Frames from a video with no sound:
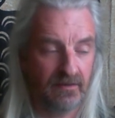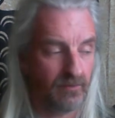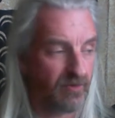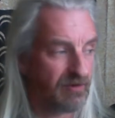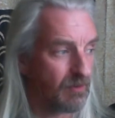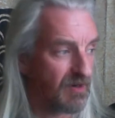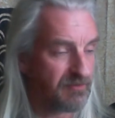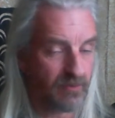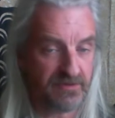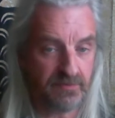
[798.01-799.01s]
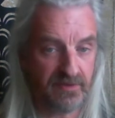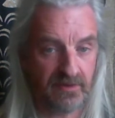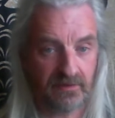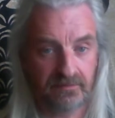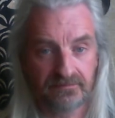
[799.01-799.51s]
where I will otherwise be
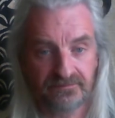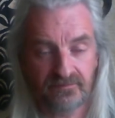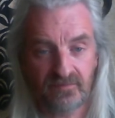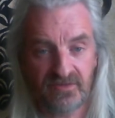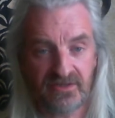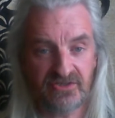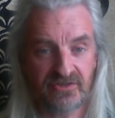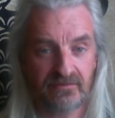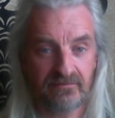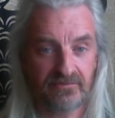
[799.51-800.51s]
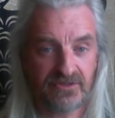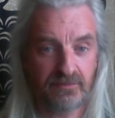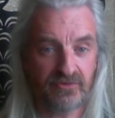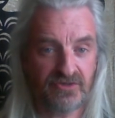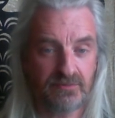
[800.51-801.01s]
a decent,
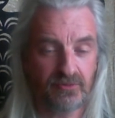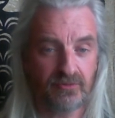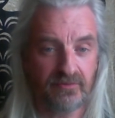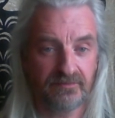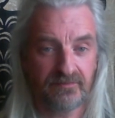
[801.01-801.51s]
responsible